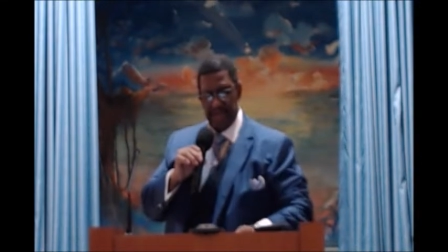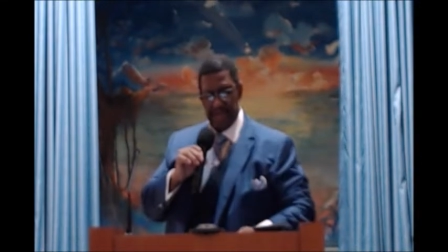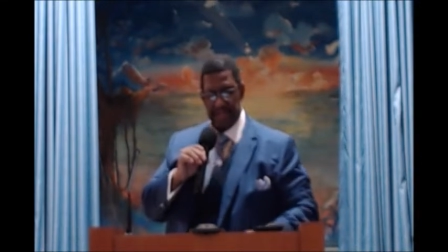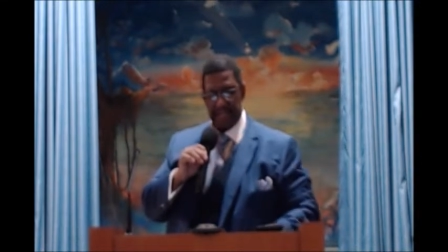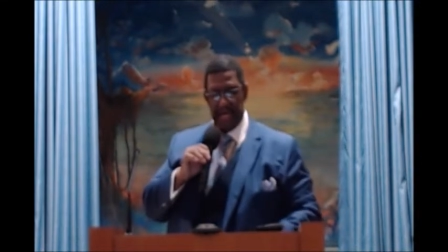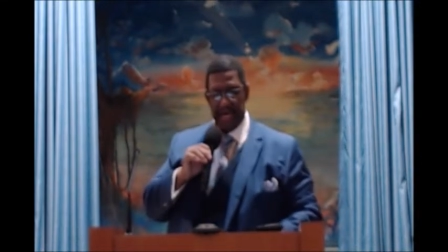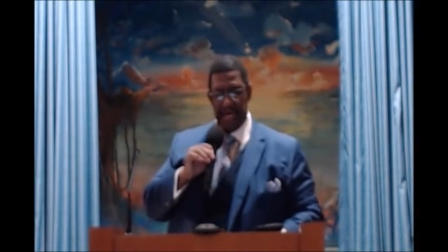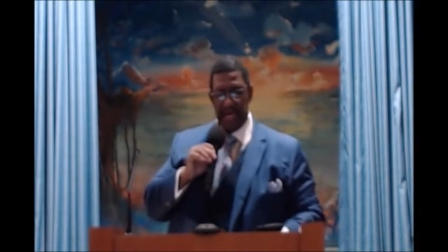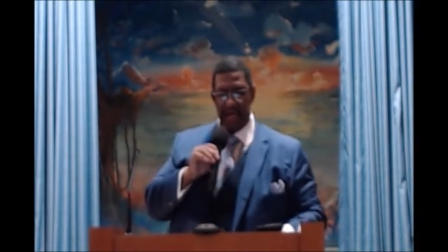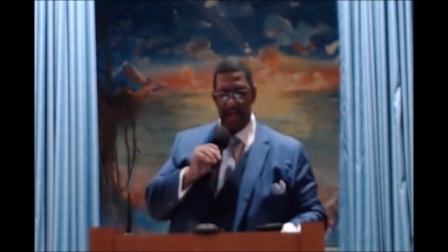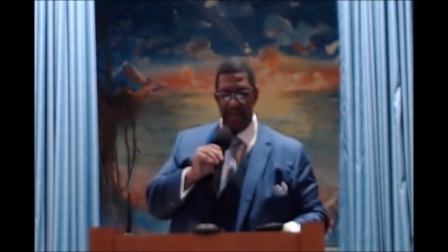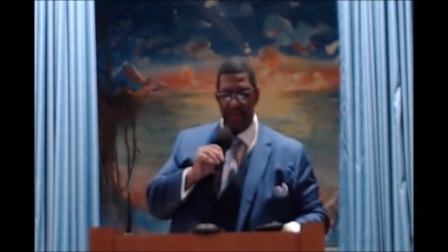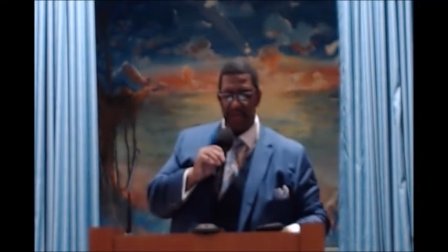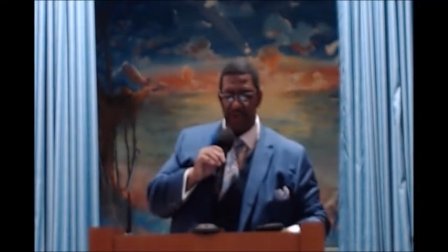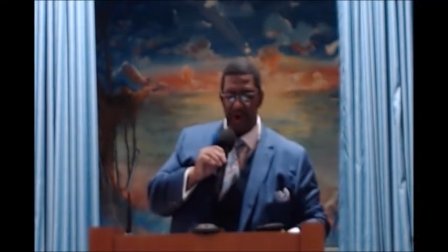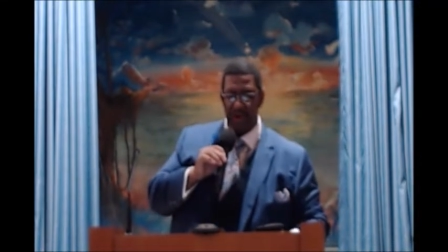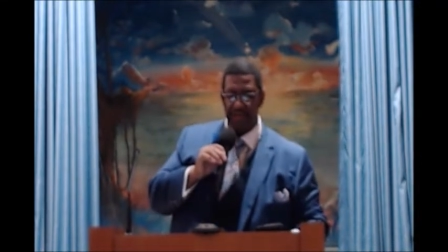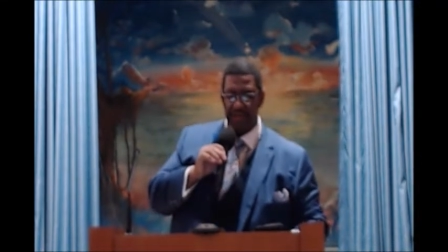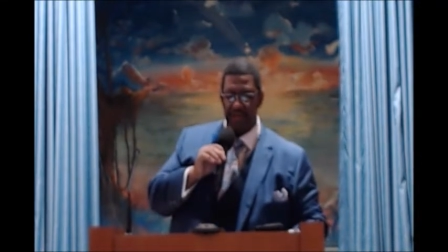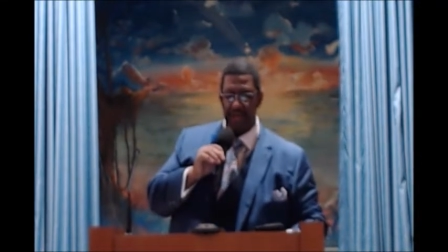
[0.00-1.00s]
said,
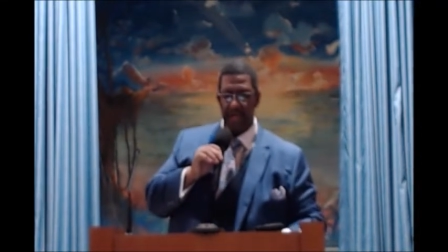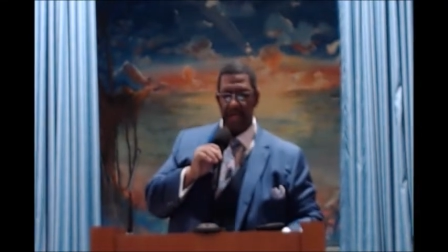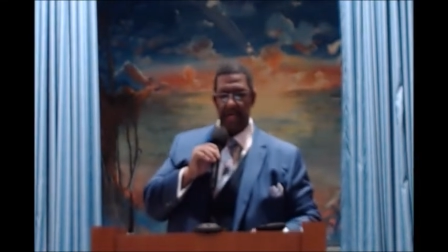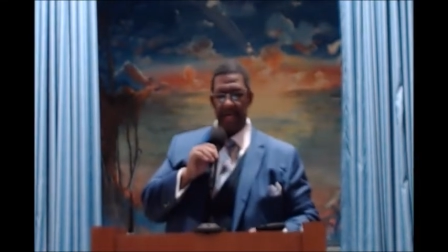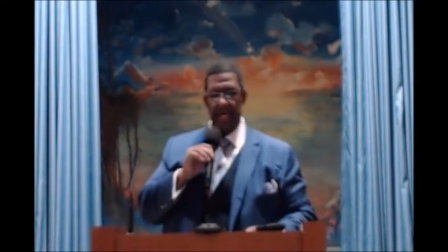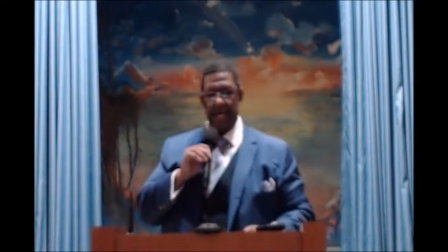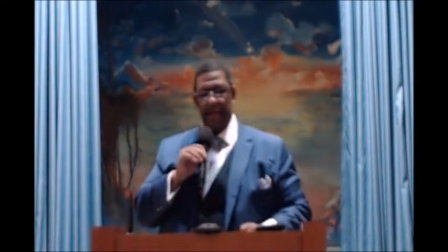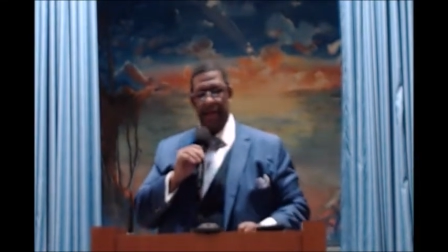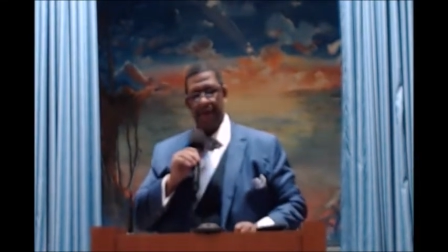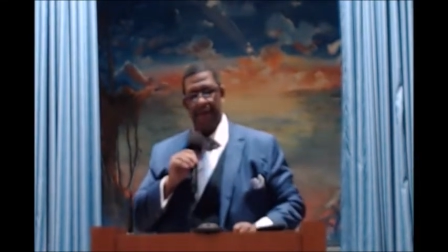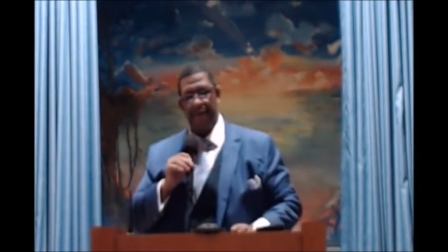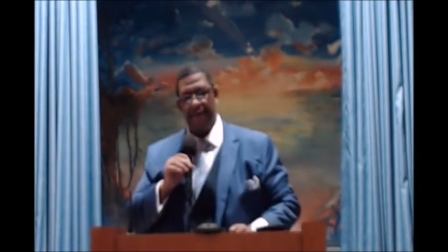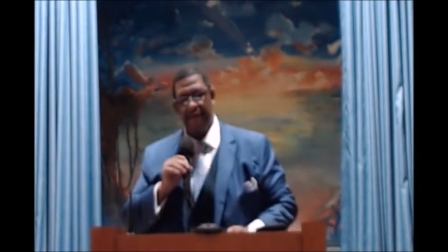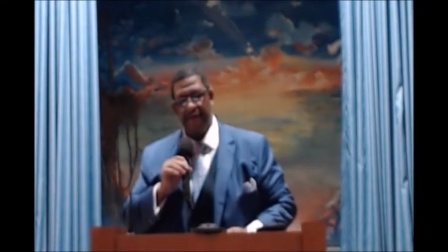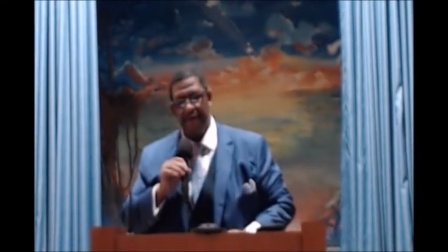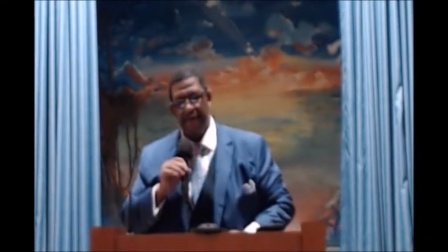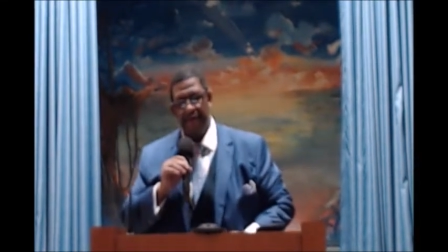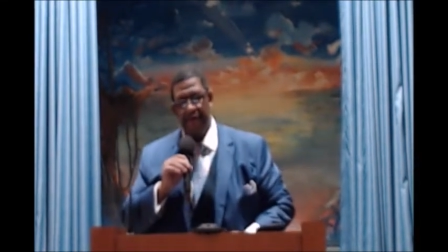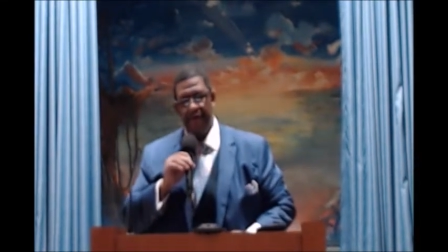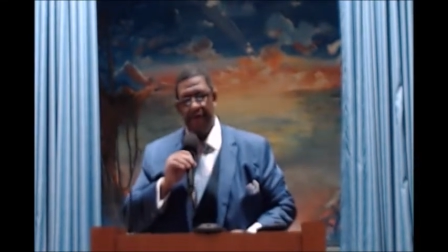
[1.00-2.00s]
unfortunately,
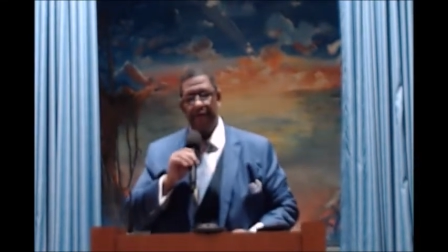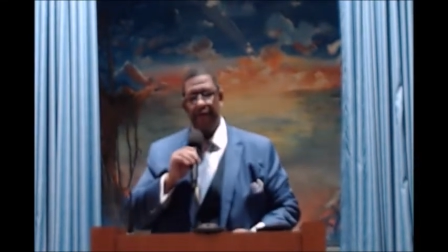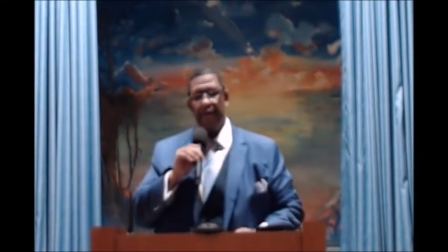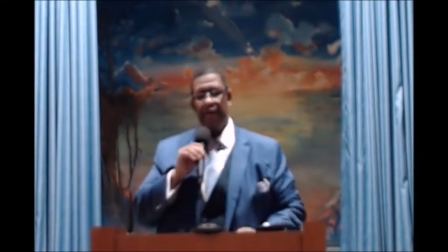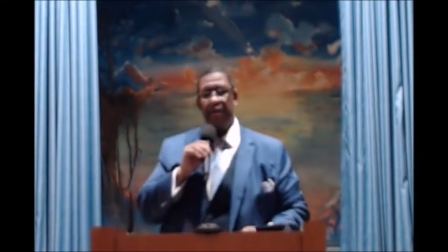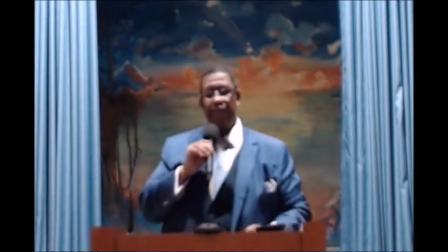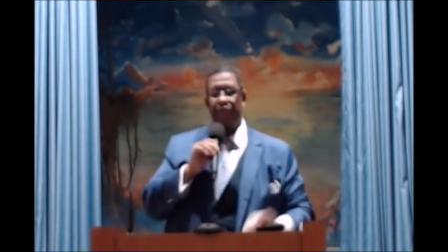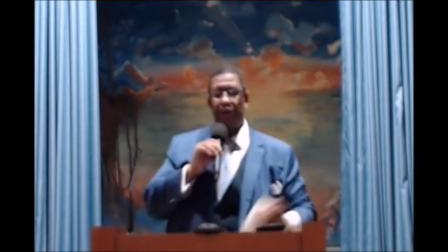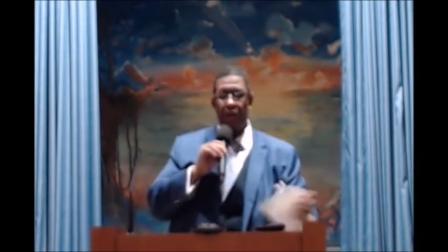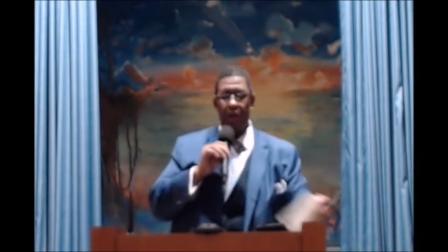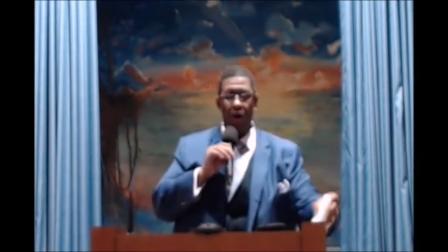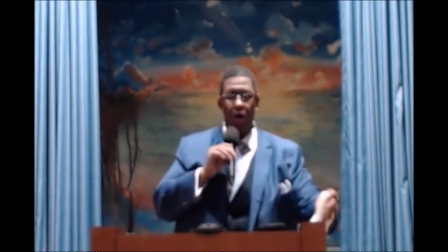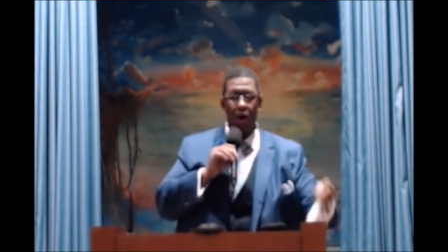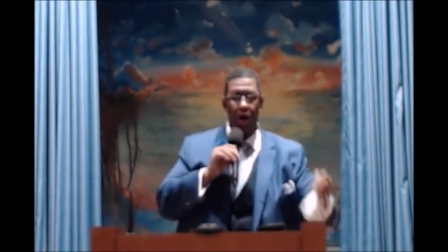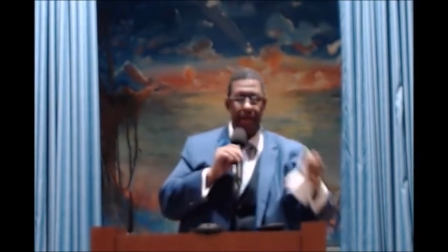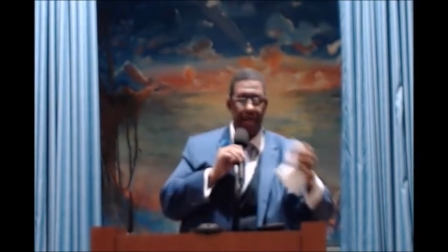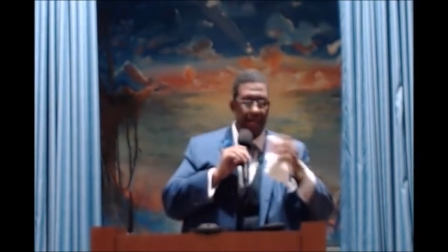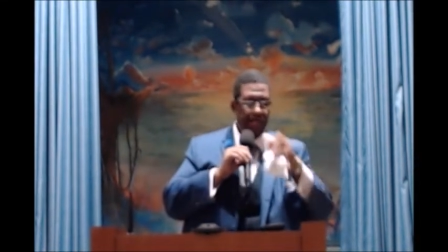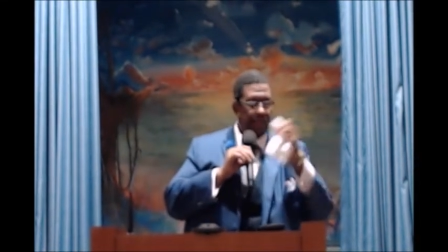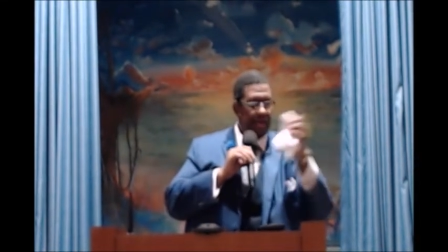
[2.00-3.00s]
if the
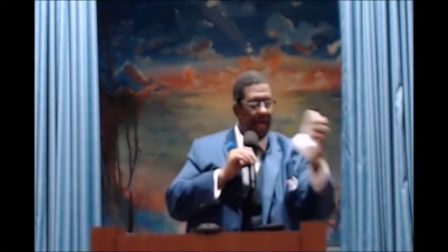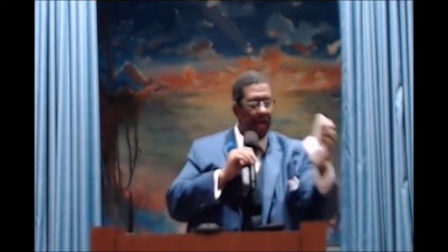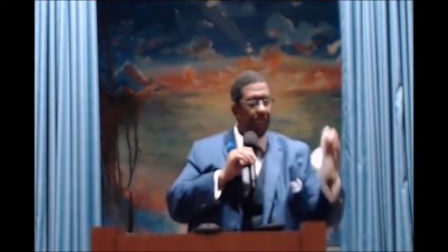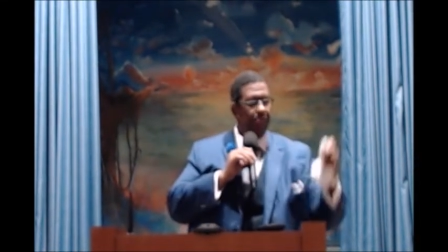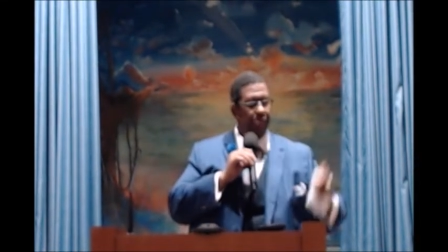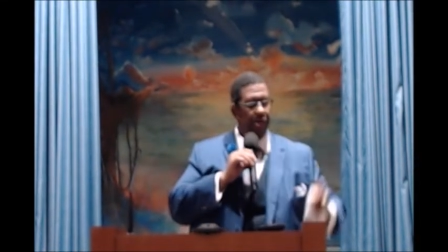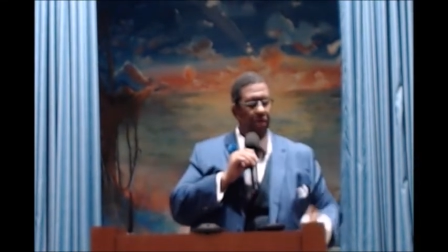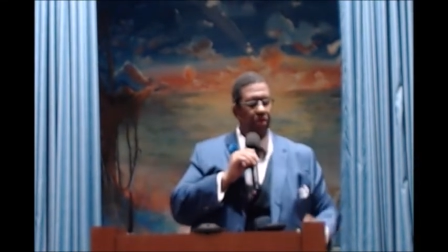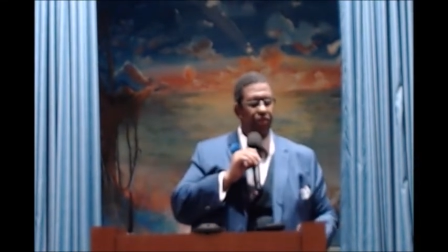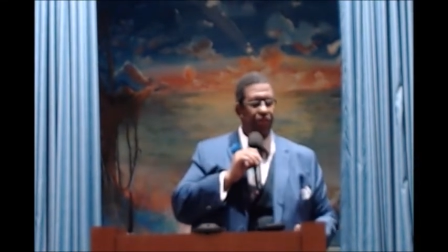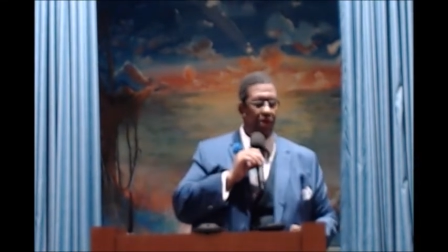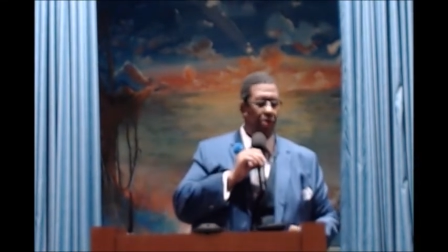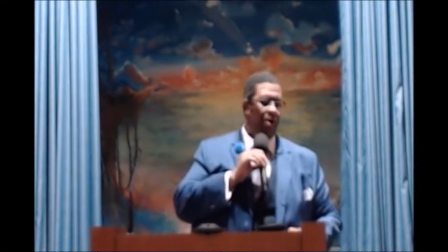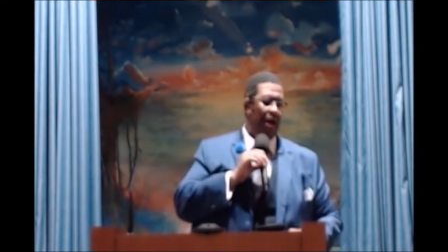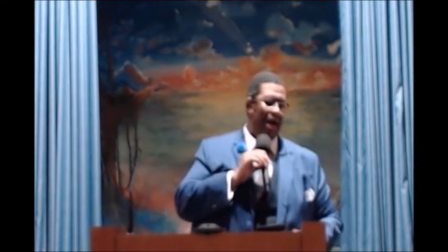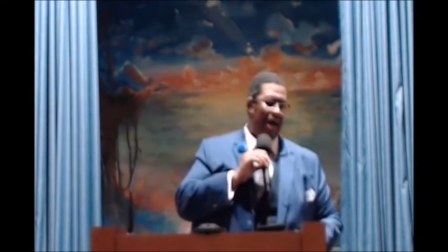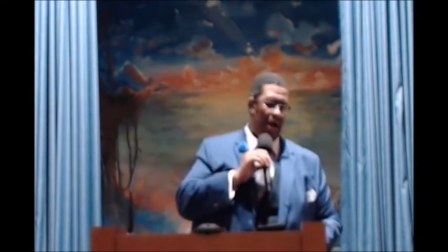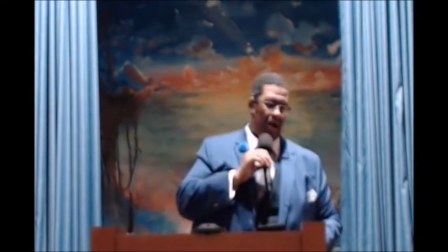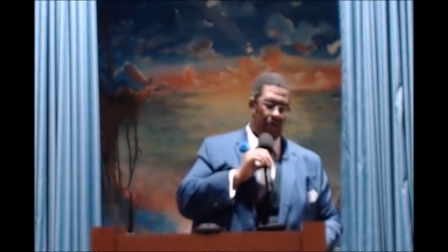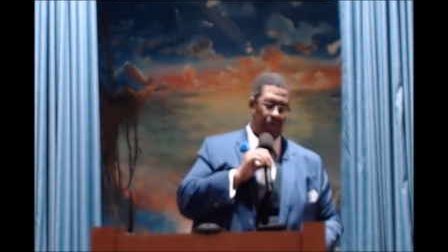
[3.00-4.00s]
Lord has not built your
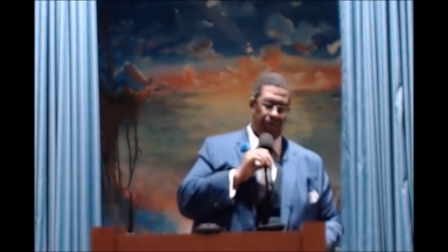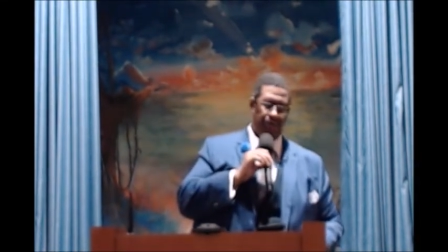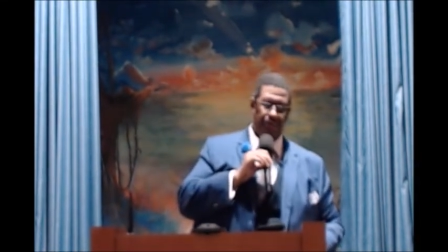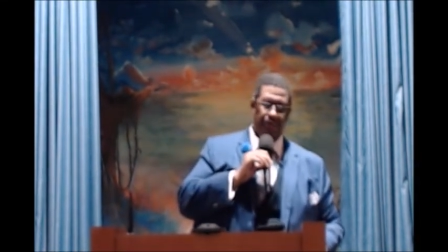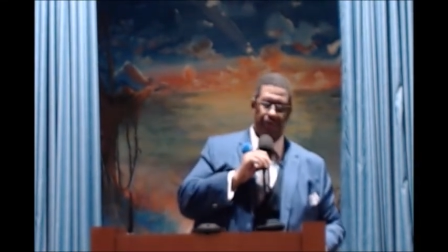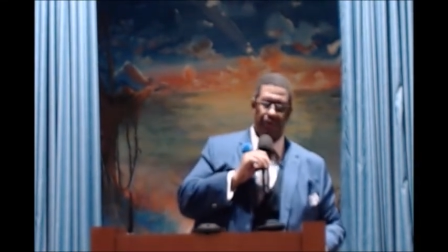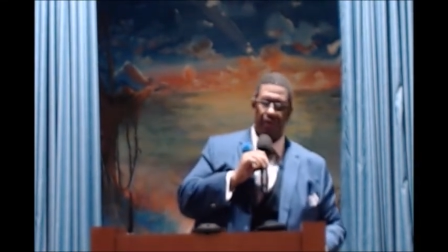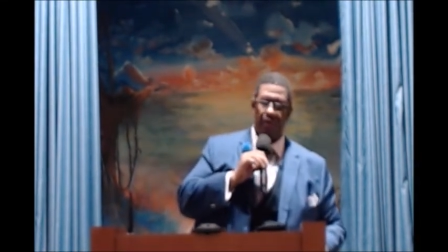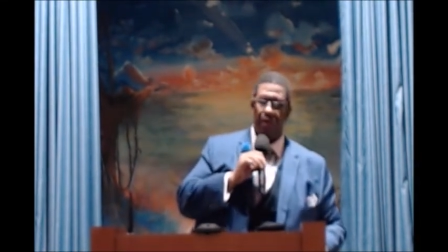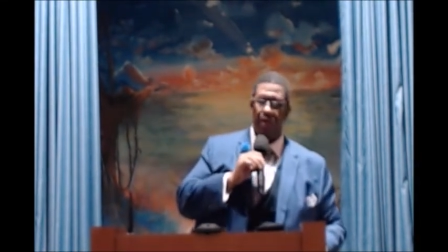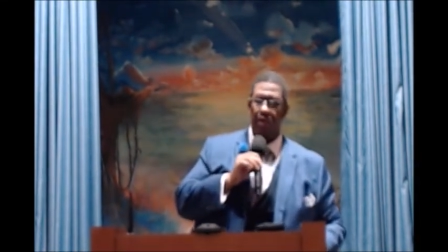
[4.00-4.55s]
house,